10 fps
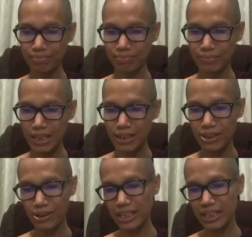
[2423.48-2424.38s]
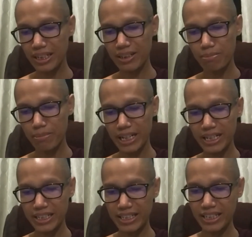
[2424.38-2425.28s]
so thinking
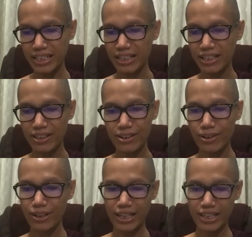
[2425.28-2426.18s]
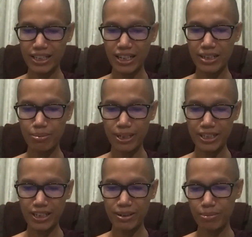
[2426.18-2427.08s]
made knowledge,
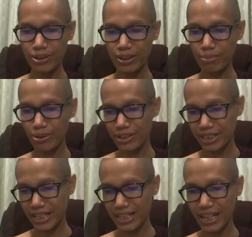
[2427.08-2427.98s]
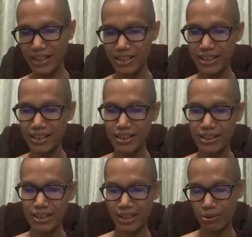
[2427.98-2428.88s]
especially for the Bodhisattva,
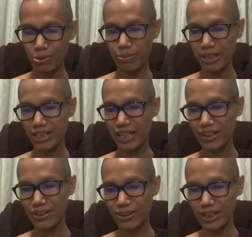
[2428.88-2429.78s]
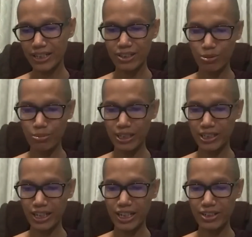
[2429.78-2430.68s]
Vipassana knowledge,
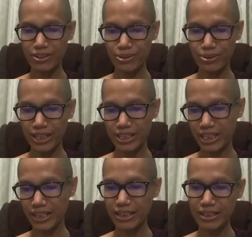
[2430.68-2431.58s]
Vipassana education.